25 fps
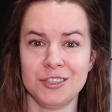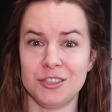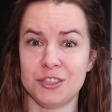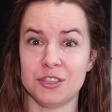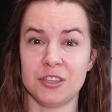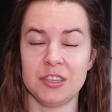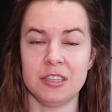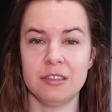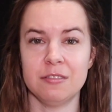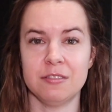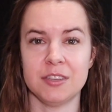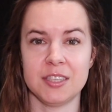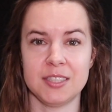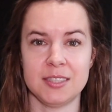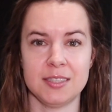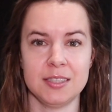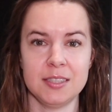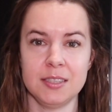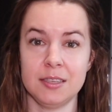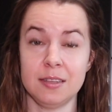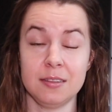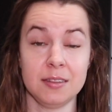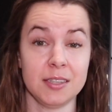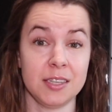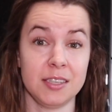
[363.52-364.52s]
During the
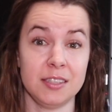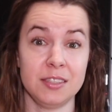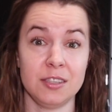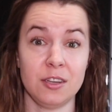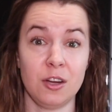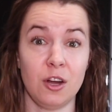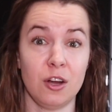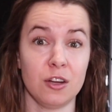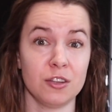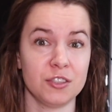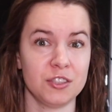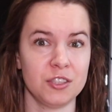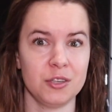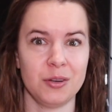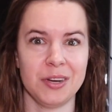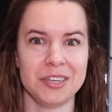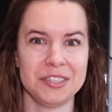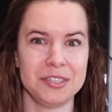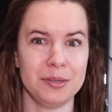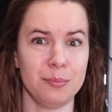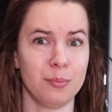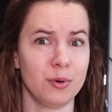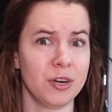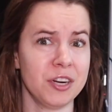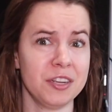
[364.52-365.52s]
visit, Linda also had
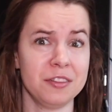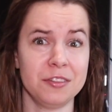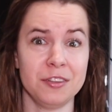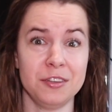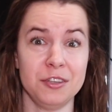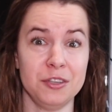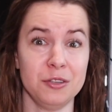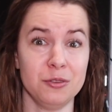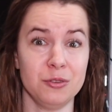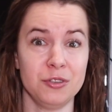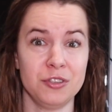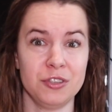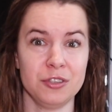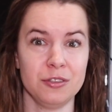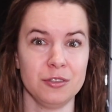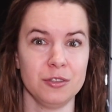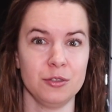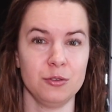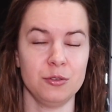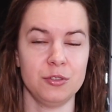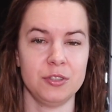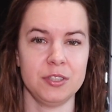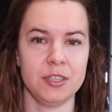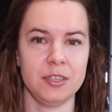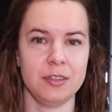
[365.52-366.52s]
to break the news to
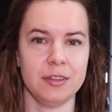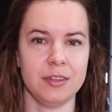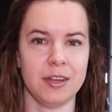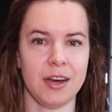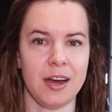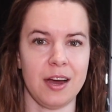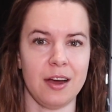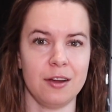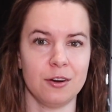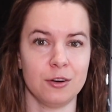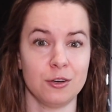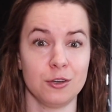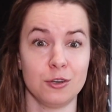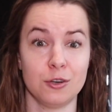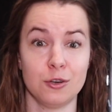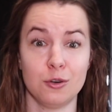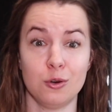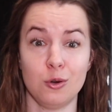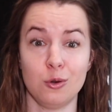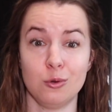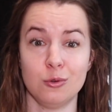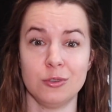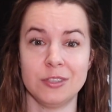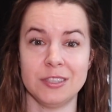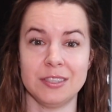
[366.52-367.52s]
Lucy that her
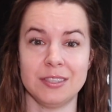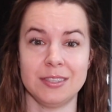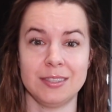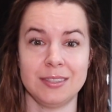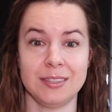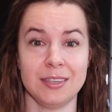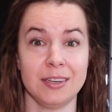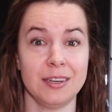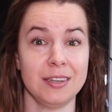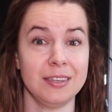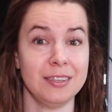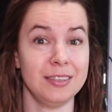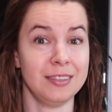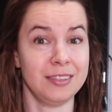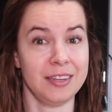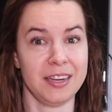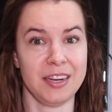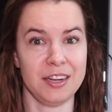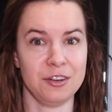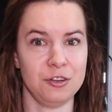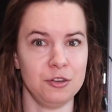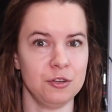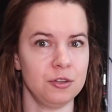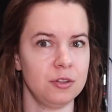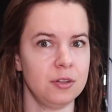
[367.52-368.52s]
oldest son,
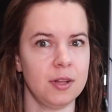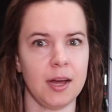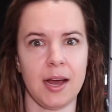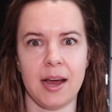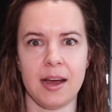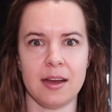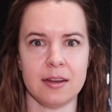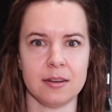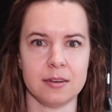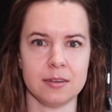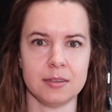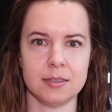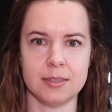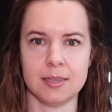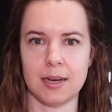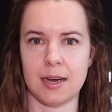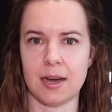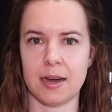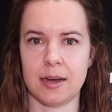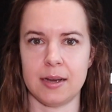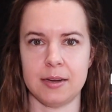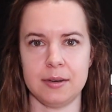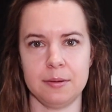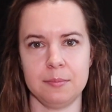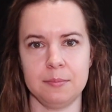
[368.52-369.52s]
Daniel, had
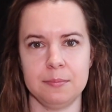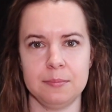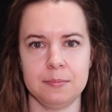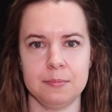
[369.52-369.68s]
died.